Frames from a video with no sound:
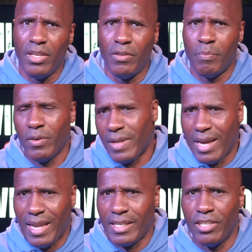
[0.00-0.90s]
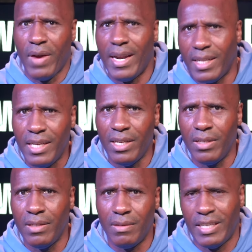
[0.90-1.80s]
You're supposed to act like they tried to kill
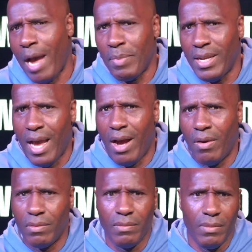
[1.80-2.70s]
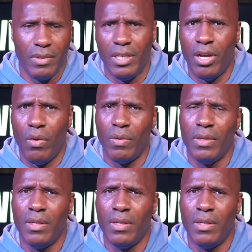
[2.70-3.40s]
you, chop you down, you know.